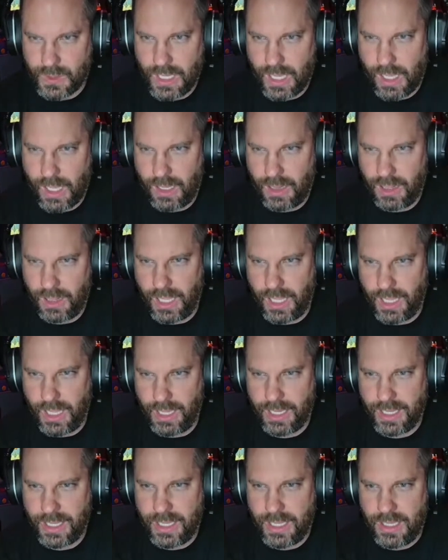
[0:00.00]

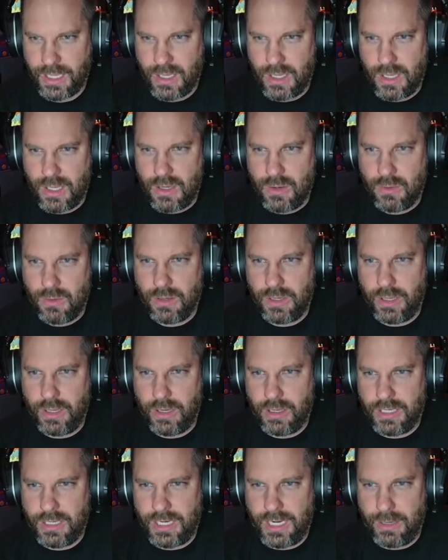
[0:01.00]
I'll,
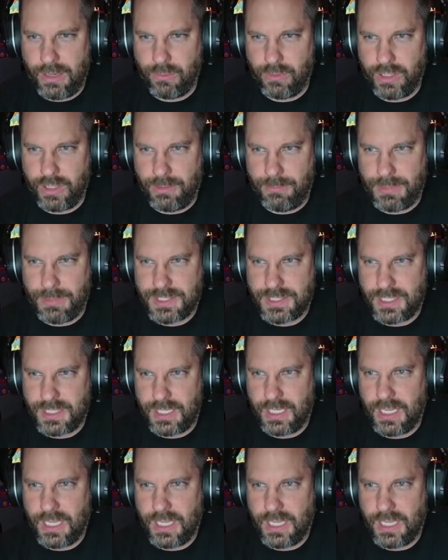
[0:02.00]
did I really miss it?